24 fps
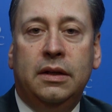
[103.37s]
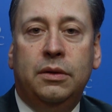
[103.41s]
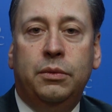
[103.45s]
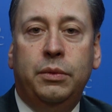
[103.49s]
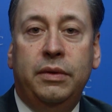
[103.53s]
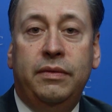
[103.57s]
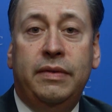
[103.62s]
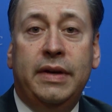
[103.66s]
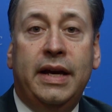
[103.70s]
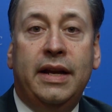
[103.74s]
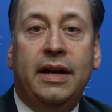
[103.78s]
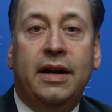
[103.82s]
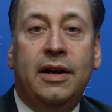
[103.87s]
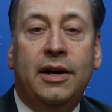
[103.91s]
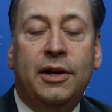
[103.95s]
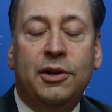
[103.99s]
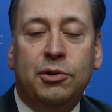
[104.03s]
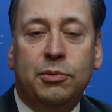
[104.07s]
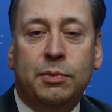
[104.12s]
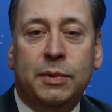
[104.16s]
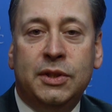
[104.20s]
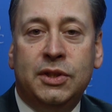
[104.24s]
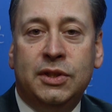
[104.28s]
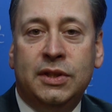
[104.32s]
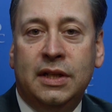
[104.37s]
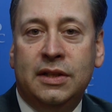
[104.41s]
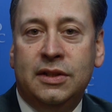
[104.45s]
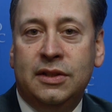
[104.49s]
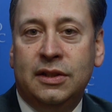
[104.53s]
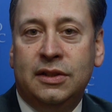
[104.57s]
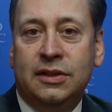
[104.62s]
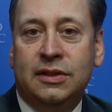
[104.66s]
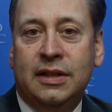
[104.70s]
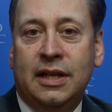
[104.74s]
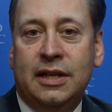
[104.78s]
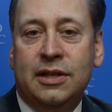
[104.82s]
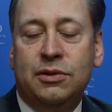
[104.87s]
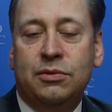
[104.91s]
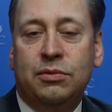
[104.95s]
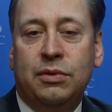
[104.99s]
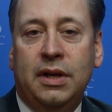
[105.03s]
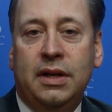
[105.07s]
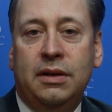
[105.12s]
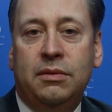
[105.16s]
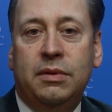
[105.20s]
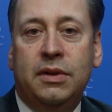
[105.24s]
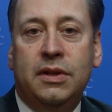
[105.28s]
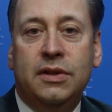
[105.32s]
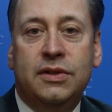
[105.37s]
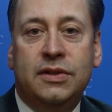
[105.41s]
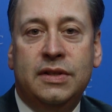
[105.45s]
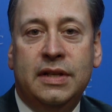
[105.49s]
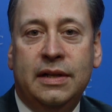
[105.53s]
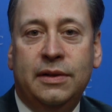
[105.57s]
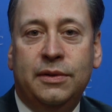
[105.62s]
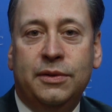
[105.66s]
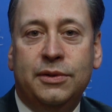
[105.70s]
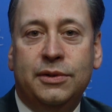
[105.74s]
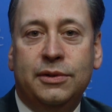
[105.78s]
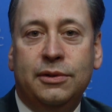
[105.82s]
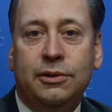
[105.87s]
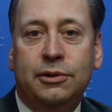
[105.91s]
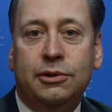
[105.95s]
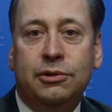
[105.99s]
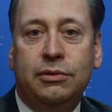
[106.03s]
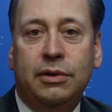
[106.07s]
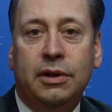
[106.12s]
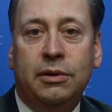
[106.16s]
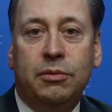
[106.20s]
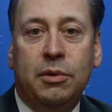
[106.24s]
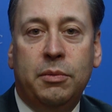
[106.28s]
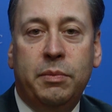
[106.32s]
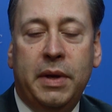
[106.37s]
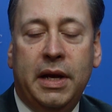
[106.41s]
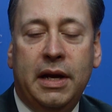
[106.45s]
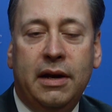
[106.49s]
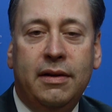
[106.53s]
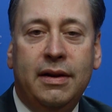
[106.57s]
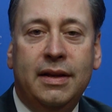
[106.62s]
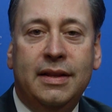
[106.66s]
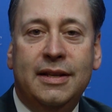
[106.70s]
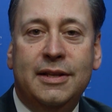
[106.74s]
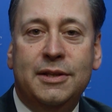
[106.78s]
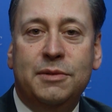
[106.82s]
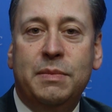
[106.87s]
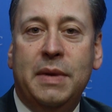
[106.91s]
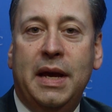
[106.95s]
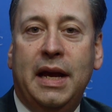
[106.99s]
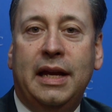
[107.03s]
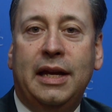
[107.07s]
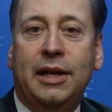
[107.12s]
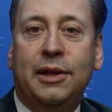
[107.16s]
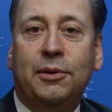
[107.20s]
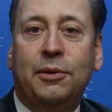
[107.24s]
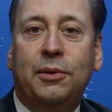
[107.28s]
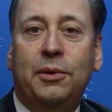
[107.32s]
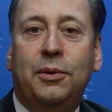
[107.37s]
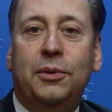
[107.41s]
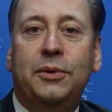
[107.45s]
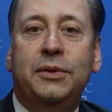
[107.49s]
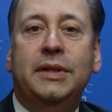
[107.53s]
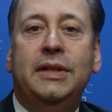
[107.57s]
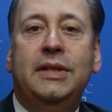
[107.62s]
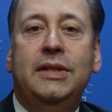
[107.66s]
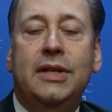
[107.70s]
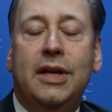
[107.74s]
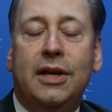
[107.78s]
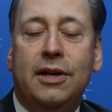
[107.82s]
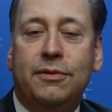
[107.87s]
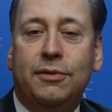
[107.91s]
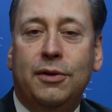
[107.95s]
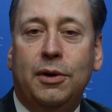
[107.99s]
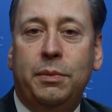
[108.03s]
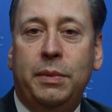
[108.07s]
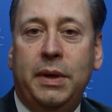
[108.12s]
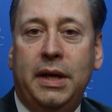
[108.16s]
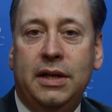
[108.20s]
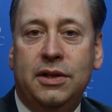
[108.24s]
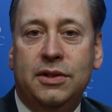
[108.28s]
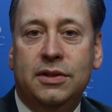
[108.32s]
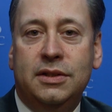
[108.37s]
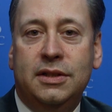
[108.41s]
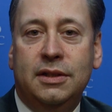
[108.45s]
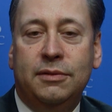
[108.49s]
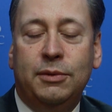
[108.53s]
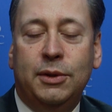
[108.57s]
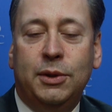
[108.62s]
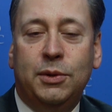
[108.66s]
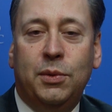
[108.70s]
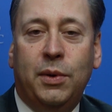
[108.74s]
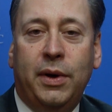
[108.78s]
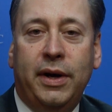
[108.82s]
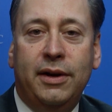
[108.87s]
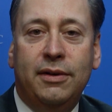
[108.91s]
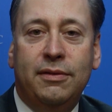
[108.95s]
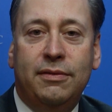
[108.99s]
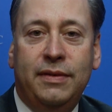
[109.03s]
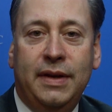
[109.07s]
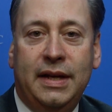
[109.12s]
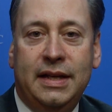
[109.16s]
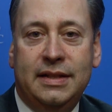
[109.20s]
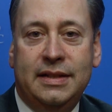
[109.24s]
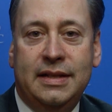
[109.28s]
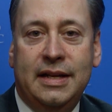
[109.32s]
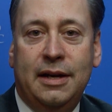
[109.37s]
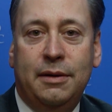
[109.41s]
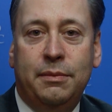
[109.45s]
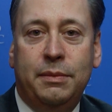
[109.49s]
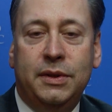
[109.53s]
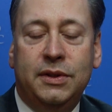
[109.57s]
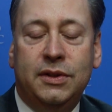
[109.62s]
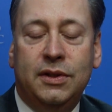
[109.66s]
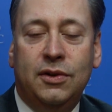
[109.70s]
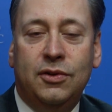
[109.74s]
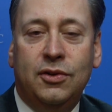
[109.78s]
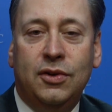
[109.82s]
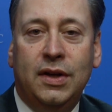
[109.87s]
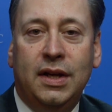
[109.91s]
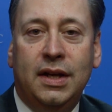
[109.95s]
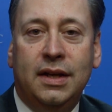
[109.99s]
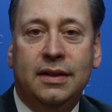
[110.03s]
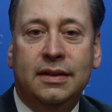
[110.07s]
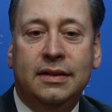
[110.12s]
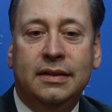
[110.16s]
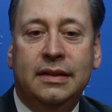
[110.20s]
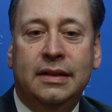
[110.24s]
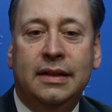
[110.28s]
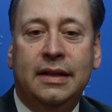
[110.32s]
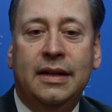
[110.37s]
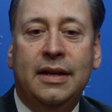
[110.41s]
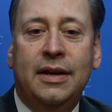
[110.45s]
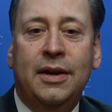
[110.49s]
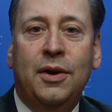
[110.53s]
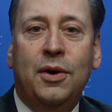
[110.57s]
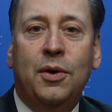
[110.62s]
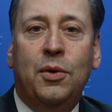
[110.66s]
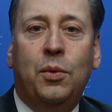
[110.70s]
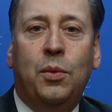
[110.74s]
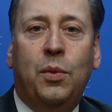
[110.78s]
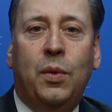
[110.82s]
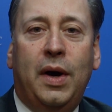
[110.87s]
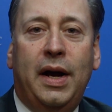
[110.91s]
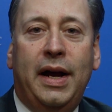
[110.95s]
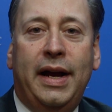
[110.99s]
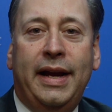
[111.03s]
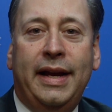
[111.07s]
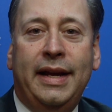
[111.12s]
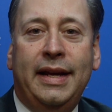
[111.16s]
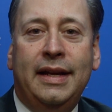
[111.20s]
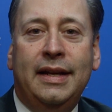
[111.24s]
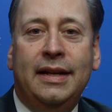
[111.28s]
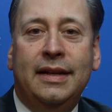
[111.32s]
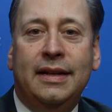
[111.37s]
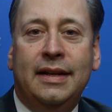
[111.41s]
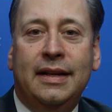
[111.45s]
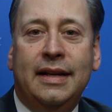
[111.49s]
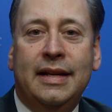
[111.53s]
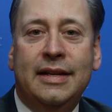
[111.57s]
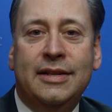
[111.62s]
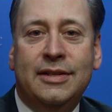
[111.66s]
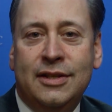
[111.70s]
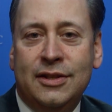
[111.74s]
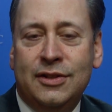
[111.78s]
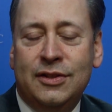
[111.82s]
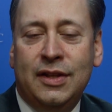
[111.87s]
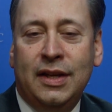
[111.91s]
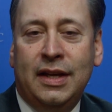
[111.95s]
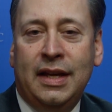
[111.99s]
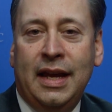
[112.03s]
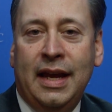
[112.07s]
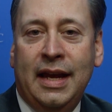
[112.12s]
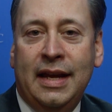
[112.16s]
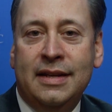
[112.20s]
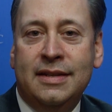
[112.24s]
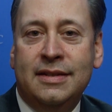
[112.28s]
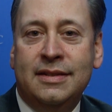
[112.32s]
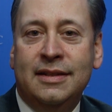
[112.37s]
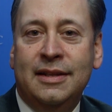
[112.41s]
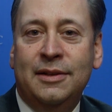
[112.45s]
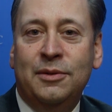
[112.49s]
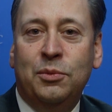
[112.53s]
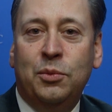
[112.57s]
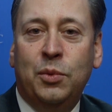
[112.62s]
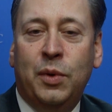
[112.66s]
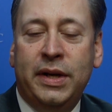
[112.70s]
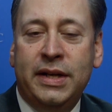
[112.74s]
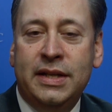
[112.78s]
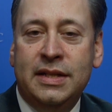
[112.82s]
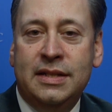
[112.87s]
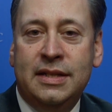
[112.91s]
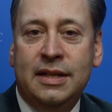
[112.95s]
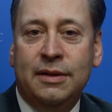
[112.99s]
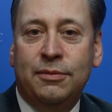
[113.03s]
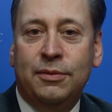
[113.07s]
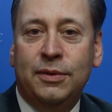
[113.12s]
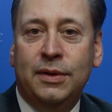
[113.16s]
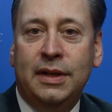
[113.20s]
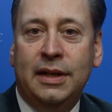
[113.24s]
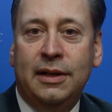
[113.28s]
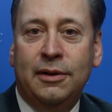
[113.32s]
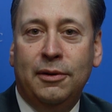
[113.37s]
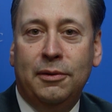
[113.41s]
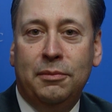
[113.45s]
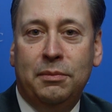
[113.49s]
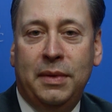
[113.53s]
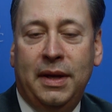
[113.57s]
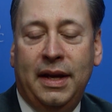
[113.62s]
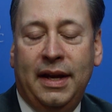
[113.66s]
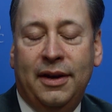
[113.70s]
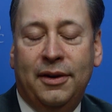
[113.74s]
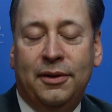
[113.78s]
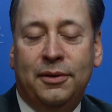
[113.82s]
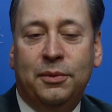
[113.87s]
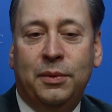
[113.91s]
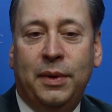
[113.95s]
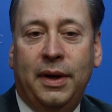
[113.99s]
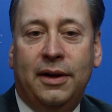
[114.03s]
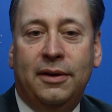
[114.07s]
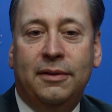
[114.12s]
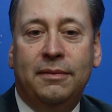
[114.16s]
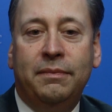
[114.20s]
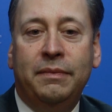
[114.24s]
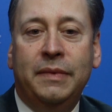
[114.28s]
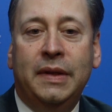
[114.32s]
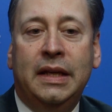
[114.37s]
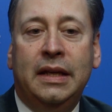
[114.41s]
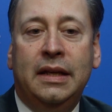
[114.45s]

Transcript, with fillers: We've had a one hundred percent success rate with a single surgery in repairing these macular holes, and none of our patients have required face-down positioning. Why is this the case, and what is different here at Mayo? Well,